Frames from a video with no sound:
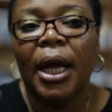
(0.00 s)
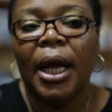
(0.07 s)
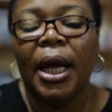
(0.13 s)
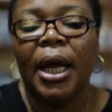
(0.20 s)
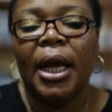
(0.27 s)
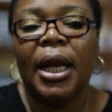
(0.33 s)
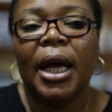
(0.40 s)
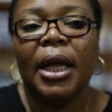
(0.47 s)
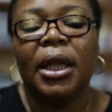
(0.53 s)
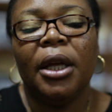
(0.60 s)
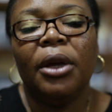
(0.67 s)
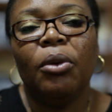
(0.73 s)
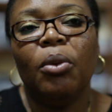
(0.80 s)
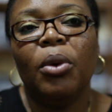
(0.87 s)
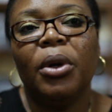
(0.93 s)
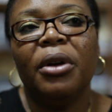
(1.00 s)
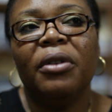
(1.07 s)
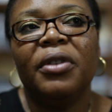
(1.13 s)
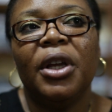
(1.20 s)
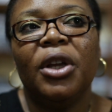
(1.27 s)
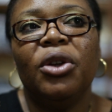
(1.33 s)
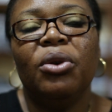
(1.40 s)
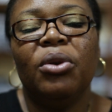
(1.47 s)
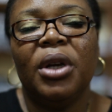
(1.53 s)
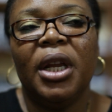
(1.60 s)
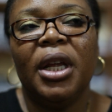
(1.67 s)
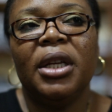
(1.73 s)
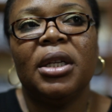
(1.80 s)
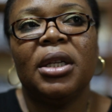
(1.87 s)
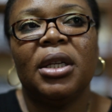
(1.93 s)
And I think one of the
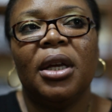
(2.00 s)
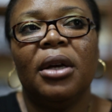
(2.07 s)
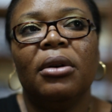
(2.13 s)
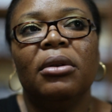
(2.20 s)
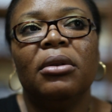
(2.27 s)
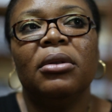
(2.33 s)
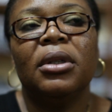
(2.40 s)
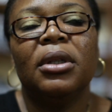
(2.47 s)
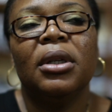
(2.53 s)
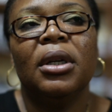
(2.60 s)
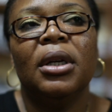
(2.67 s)
unique skills